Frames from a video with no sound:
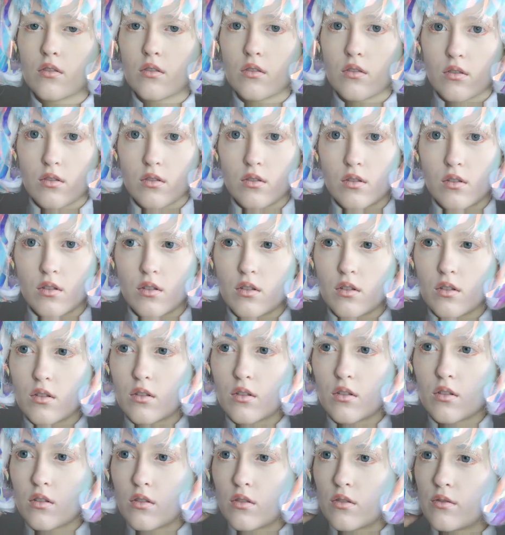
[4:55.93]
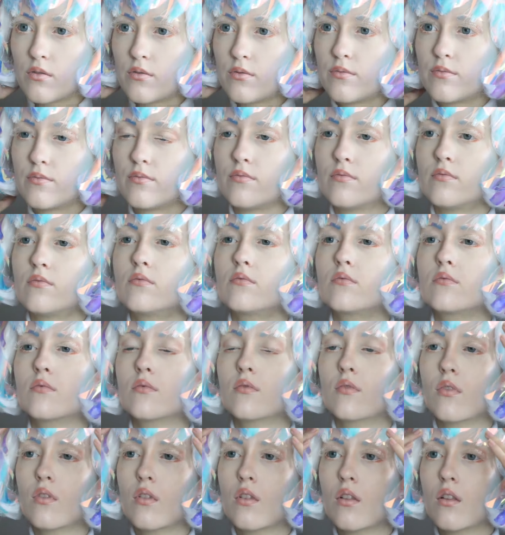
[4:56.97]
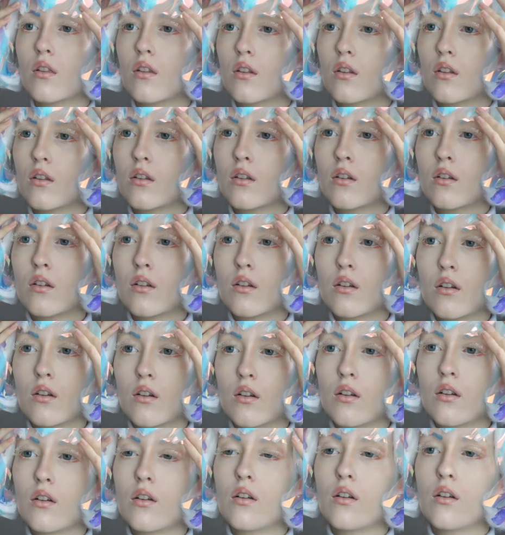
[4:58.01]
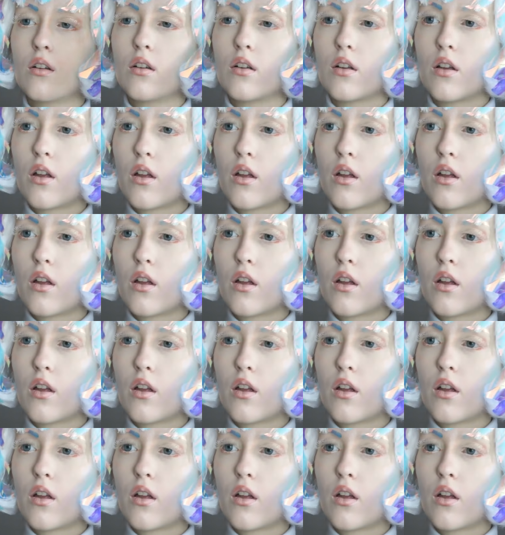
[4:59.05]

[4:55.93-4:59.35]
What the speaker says: No one is speaking in this clip.